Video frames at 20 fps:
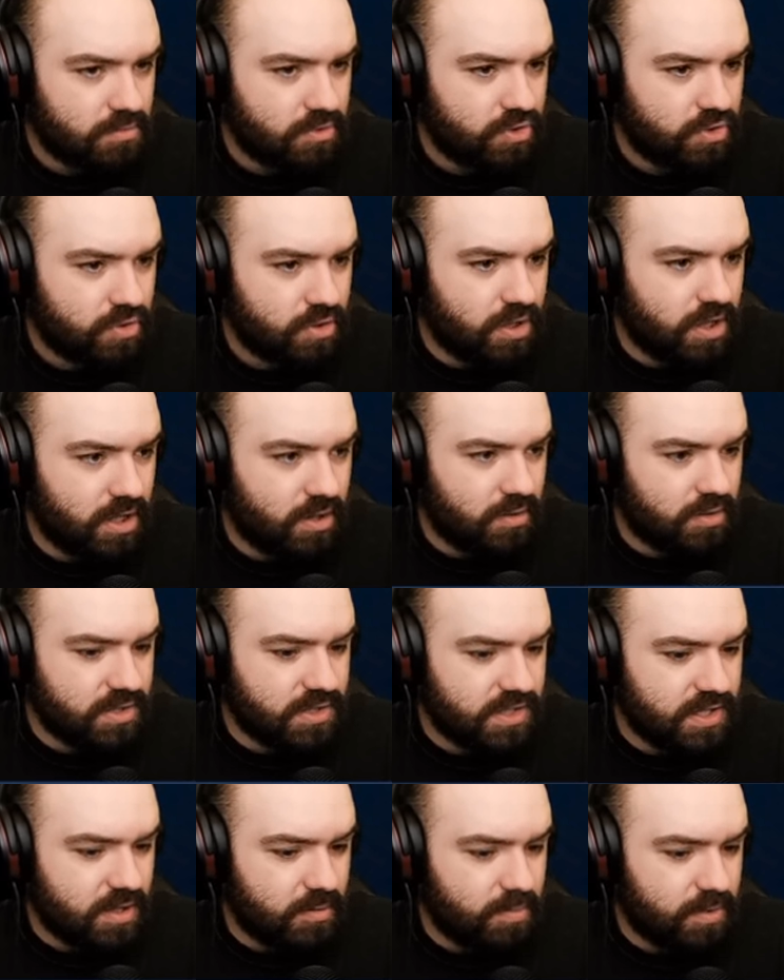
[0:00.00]
Surely it was
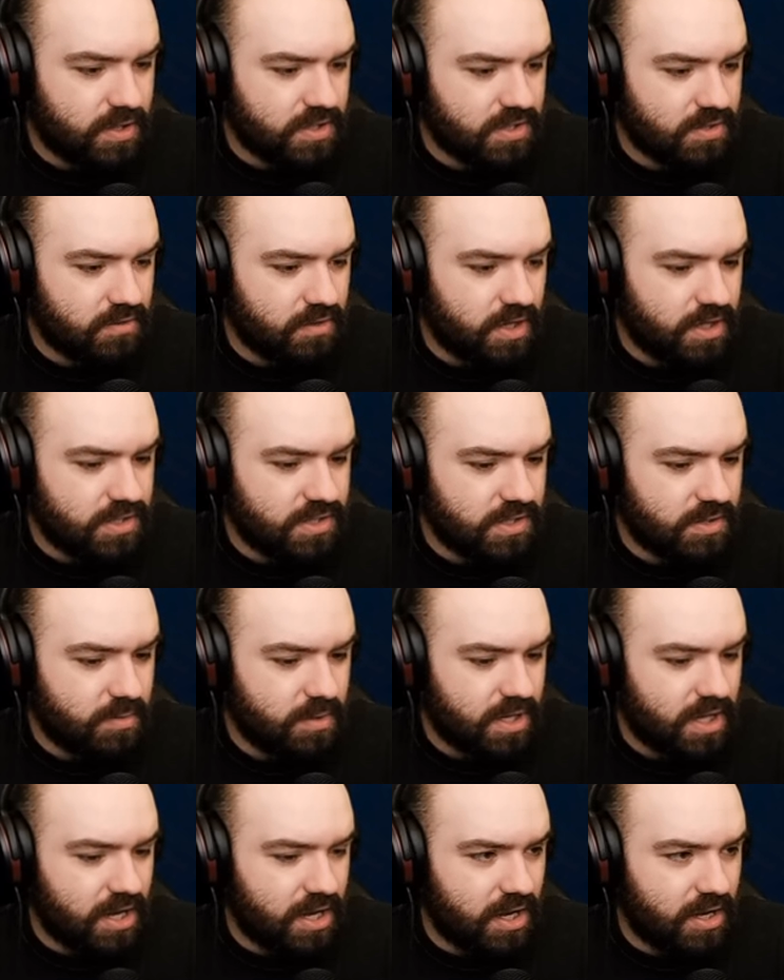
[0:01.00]
sneak past the rats. Let
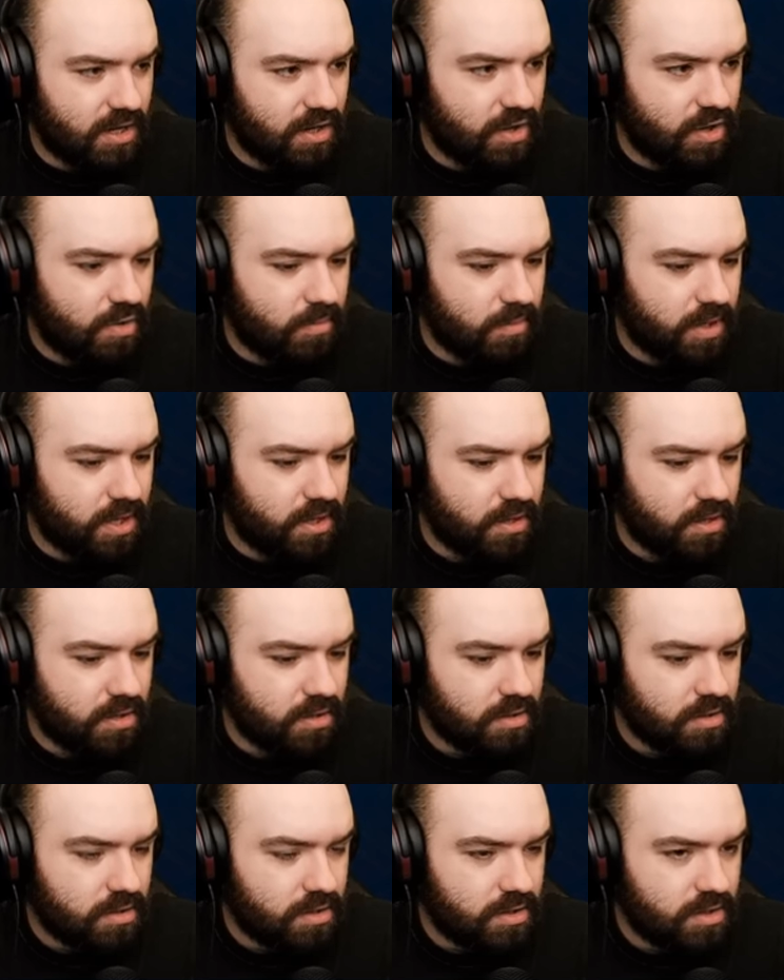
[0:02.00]
me get out of combat.
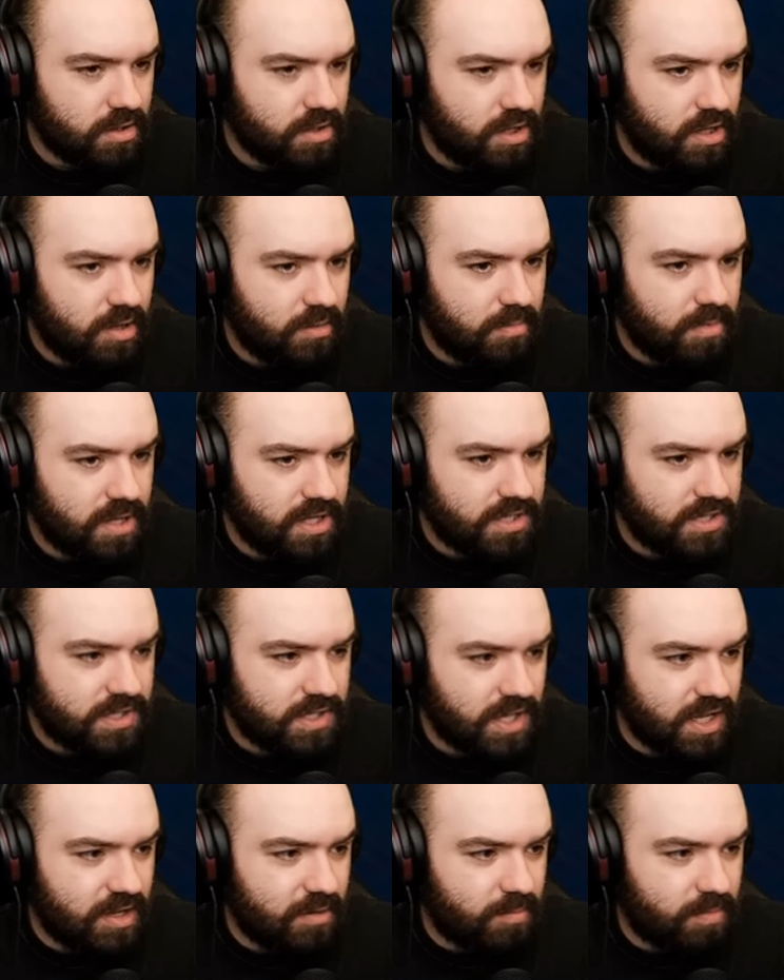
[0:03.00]
Let me
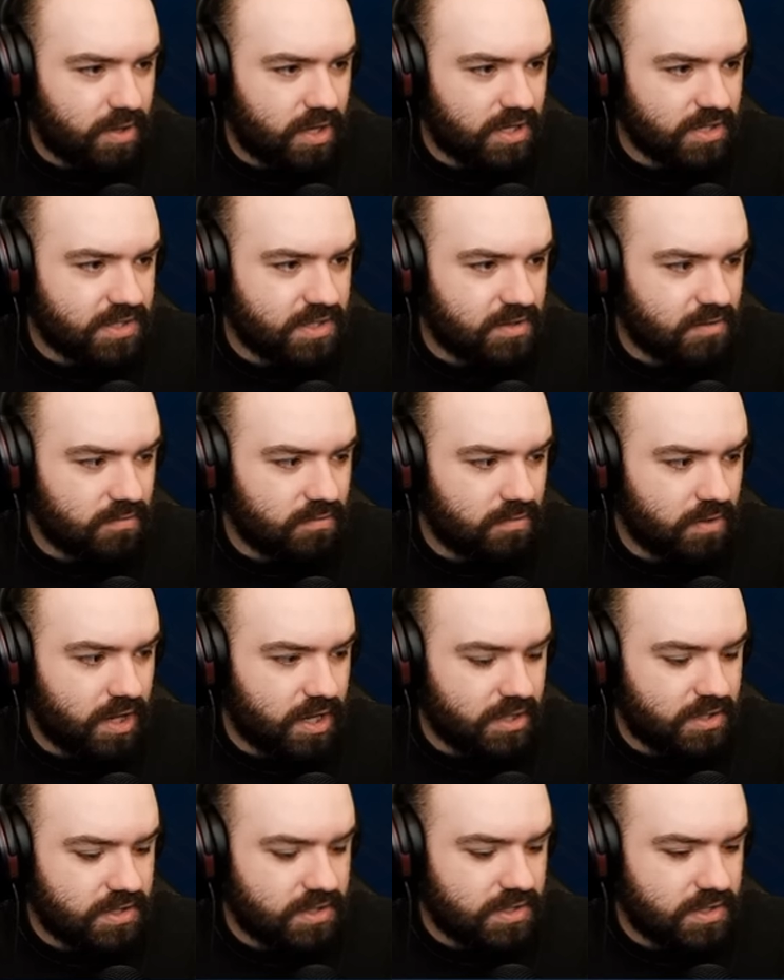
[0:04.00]
sneak past the
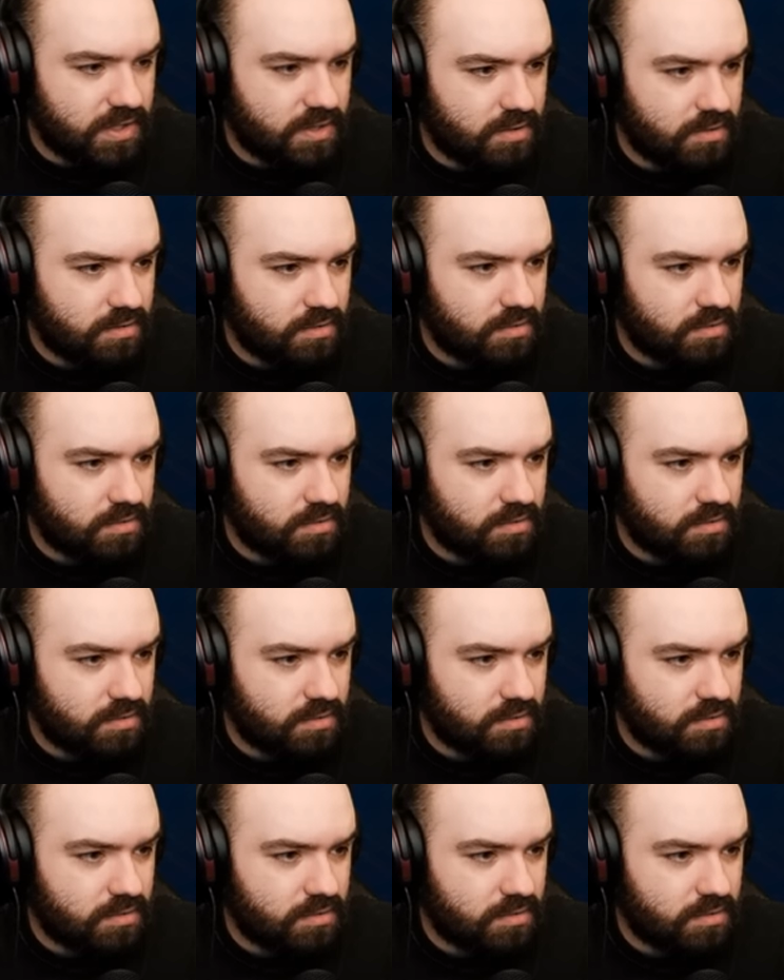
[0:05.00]
rats.